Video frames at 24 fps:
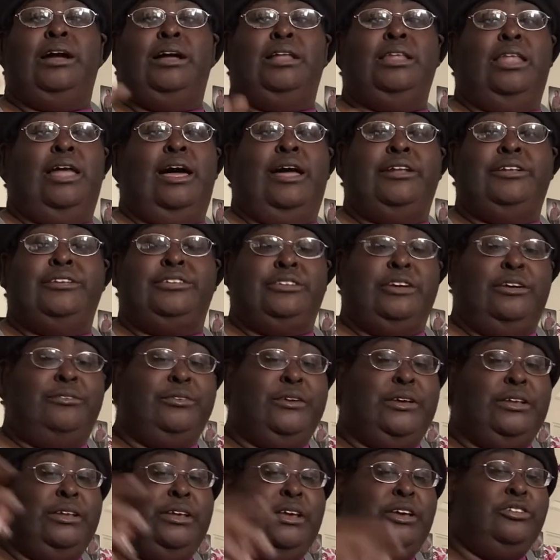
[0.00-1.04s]
a lot of stuff
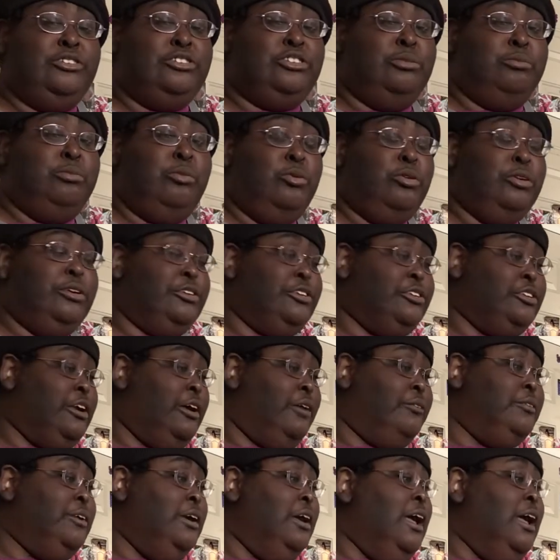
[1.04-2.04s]
and here's some more of stuff.